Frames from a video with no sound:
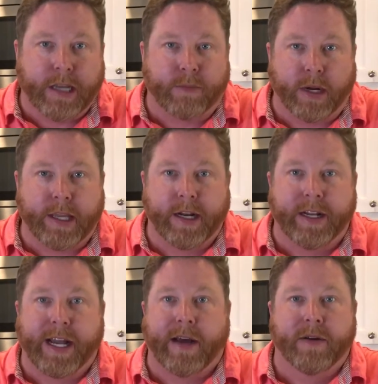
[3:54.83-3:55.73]
breaking it
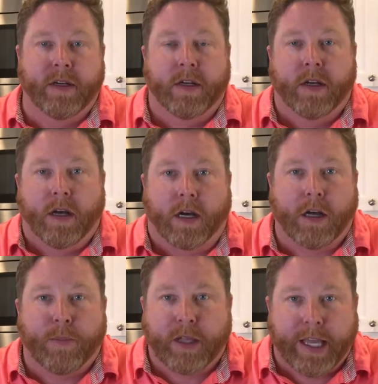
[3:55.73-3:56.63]
down, a
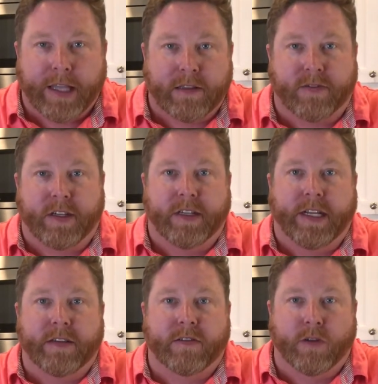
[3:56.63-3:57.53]
couple cans of
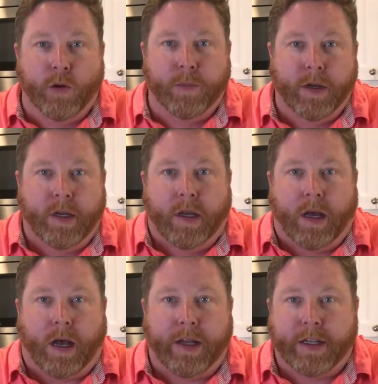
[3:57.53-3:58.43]
condensed soup.
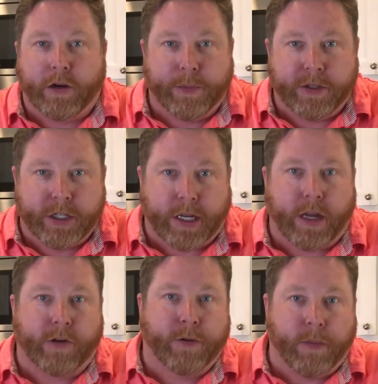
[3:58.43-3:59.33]
I did cream of chicken,
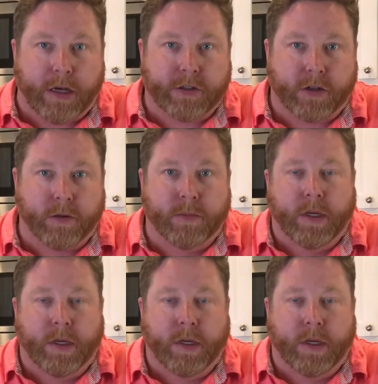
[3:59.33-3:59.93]
cream of mushroom,